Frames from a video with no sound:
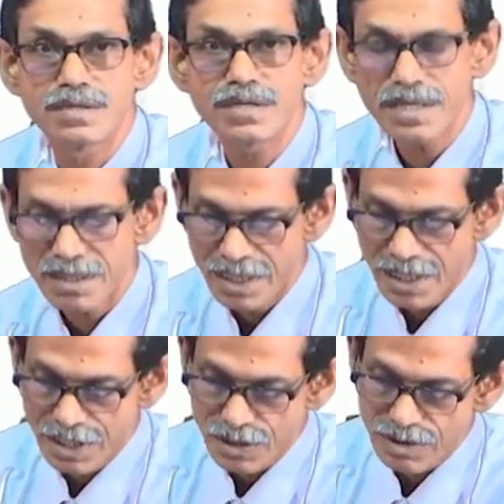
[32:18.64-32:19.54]
Okay?
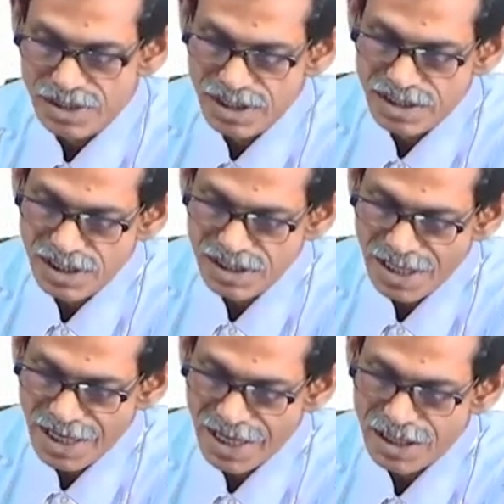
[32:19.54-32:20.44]
So, this is
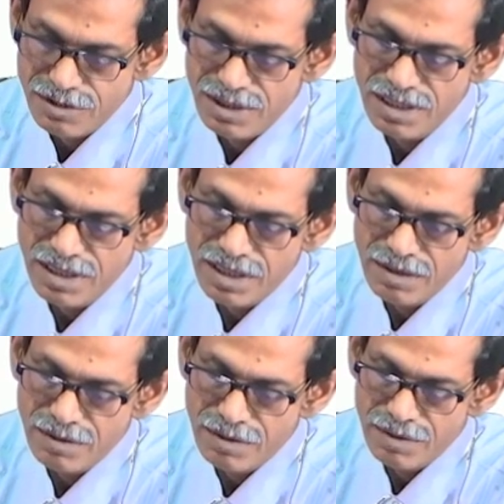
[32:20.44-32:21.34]
actually
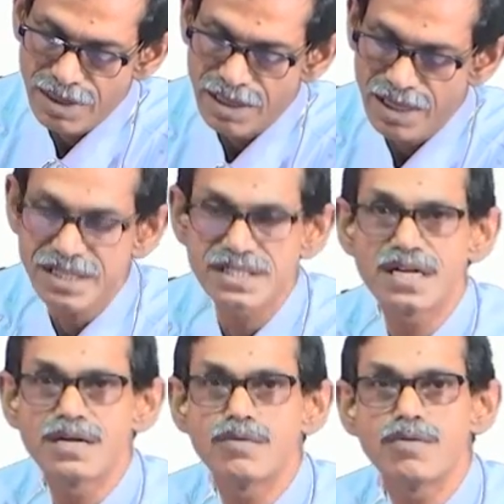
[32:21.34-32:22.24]

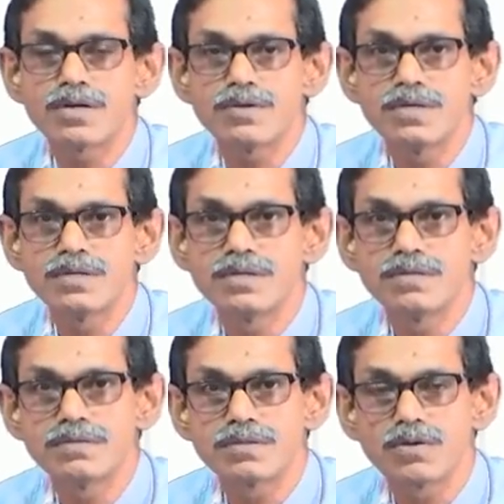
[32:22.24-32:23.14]
ELISA what we
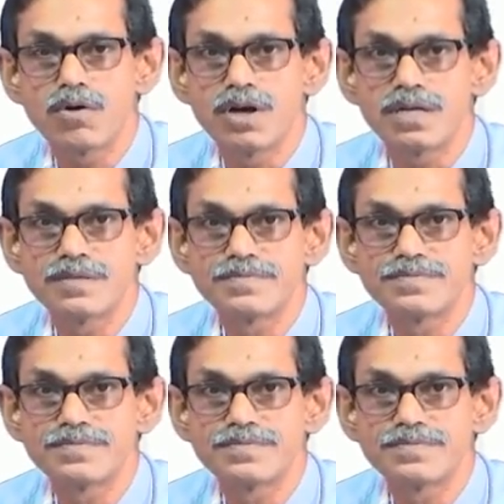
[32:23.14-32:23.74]
call.